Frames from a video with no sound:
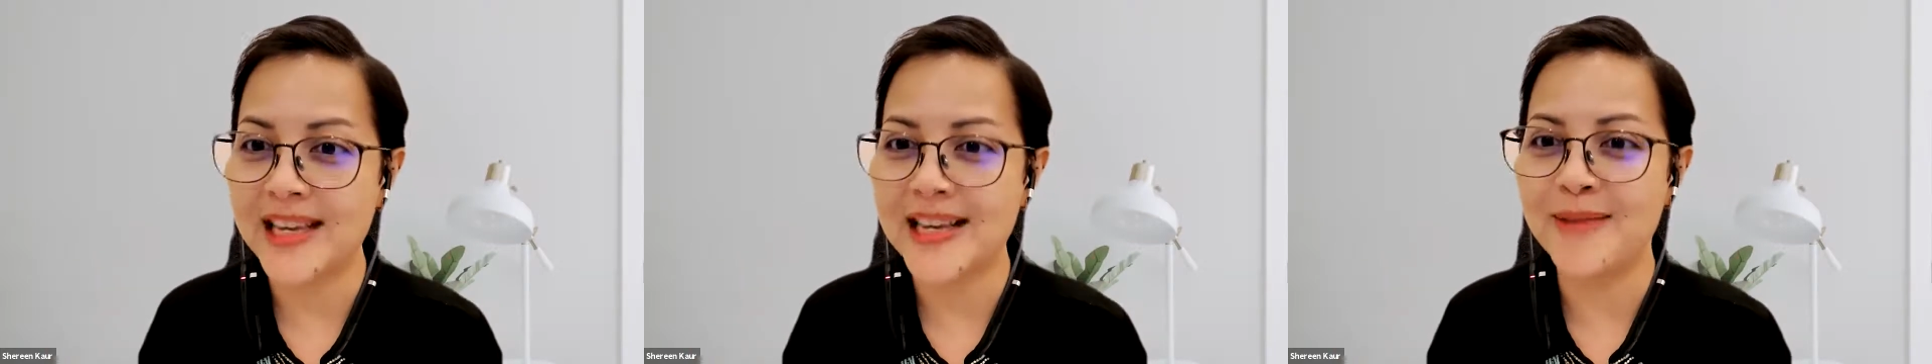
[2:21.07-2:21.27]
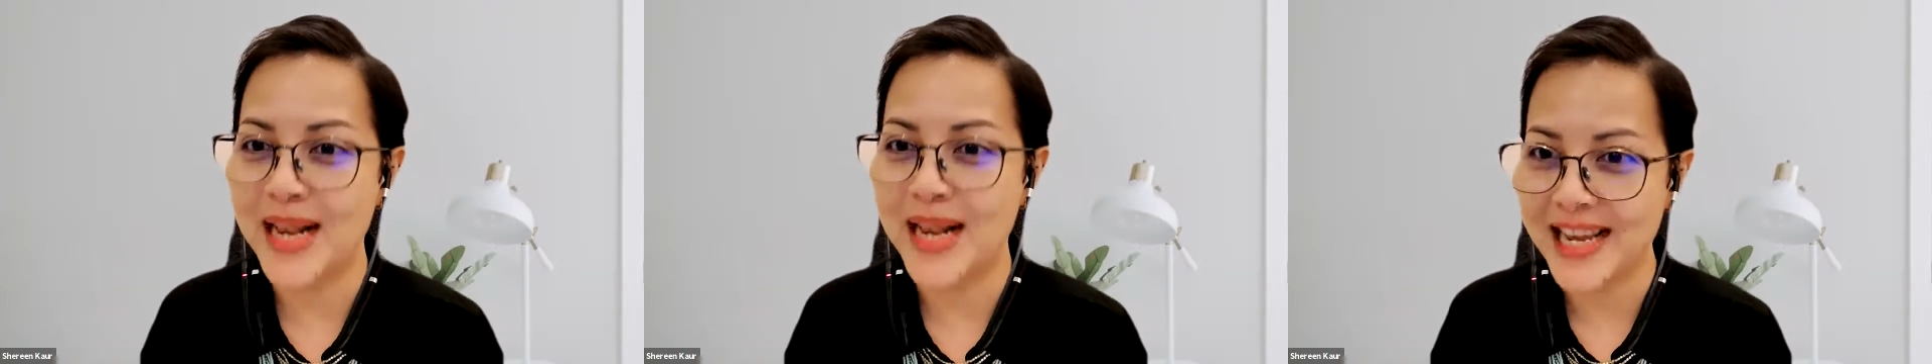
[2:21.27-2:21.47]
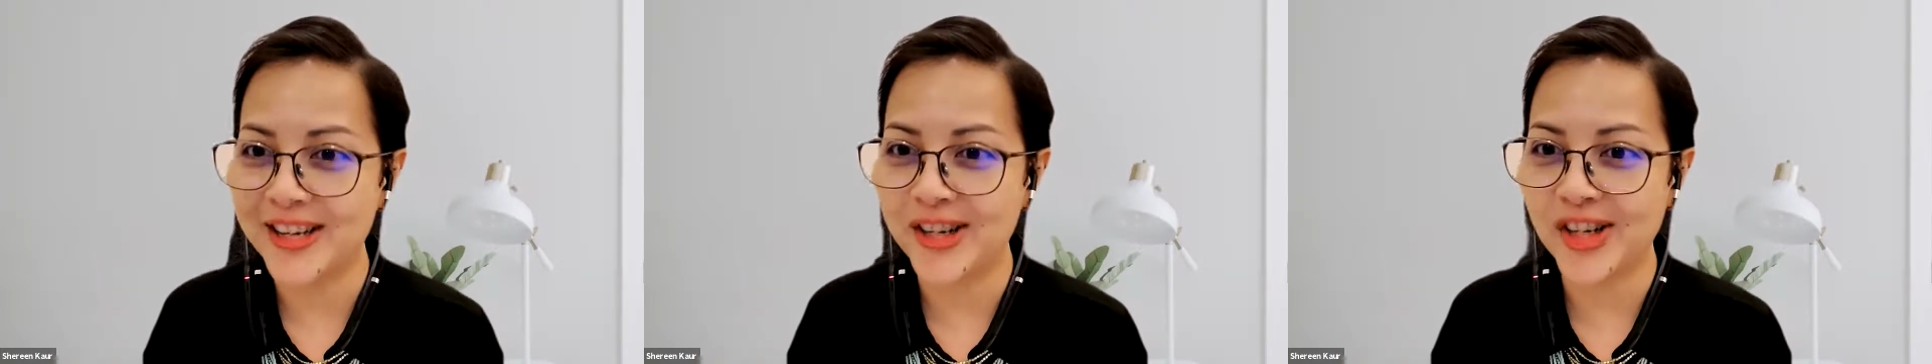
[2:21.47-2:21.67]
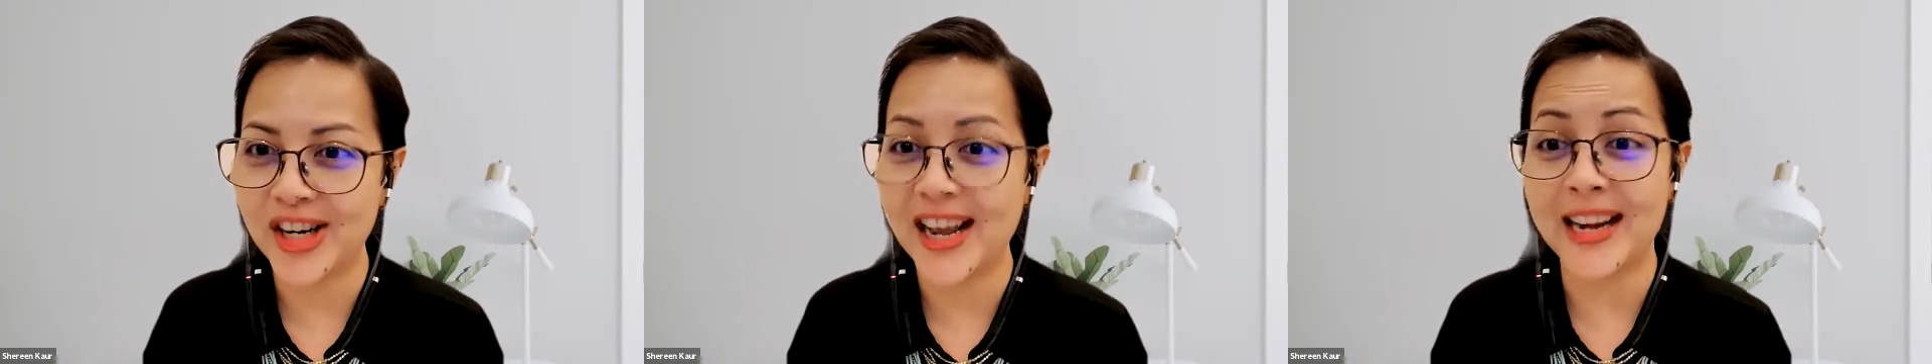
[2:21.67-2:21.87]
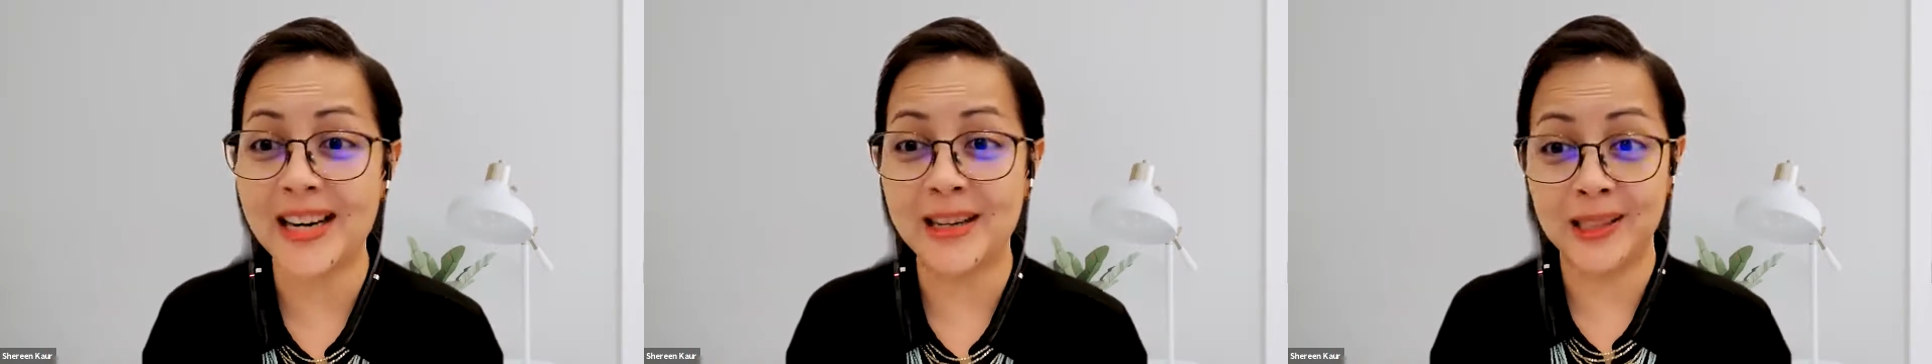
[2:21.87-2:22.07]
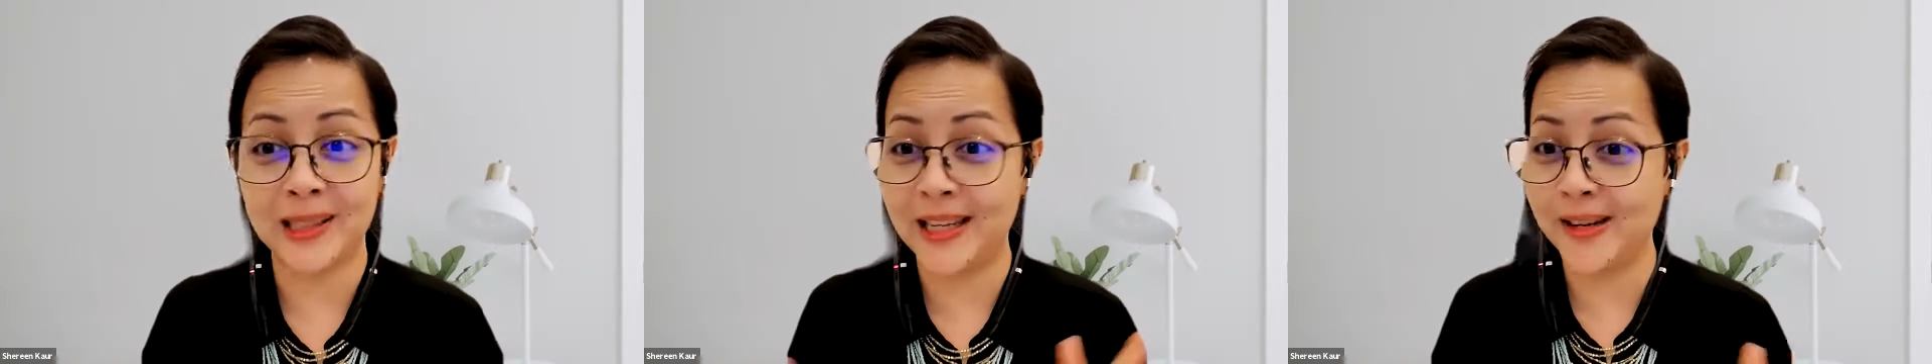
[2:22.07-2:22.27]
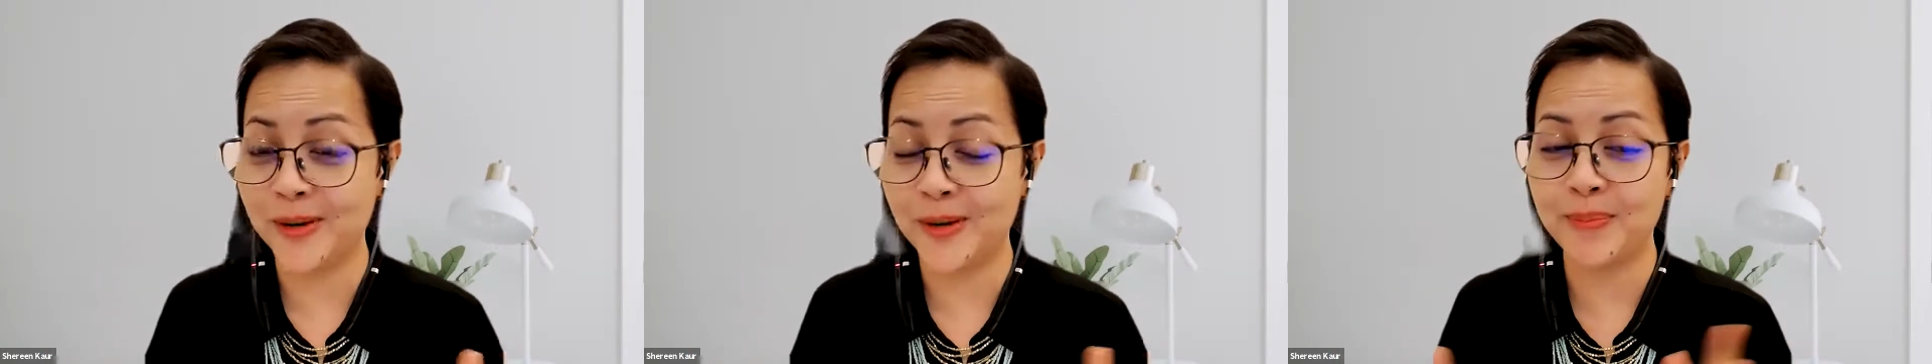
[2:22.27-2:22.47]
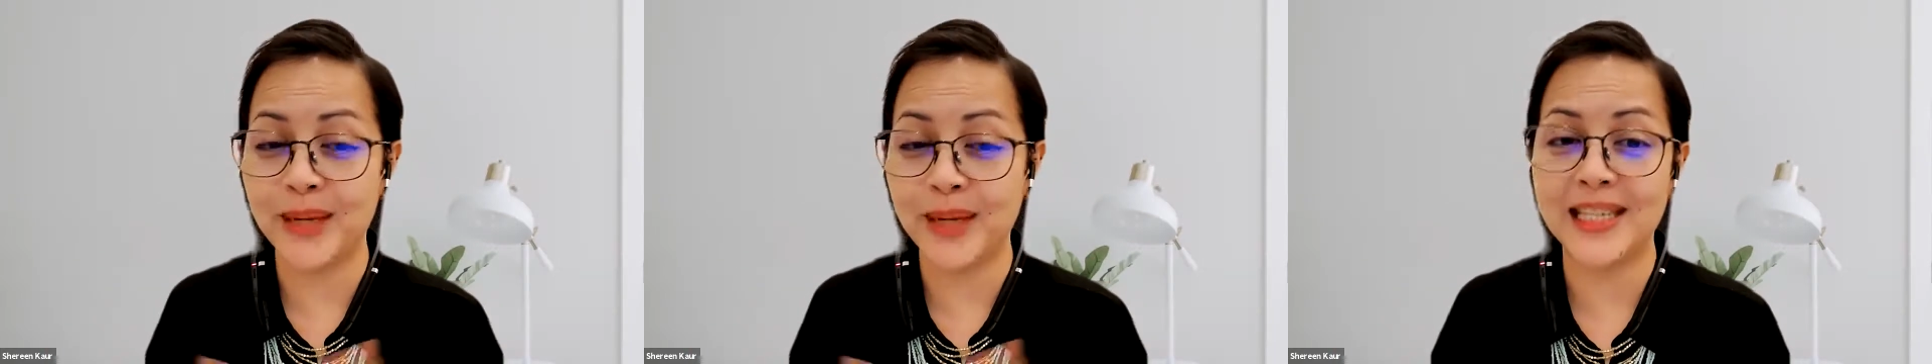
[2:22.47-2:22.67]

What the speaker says: in Malaysia and,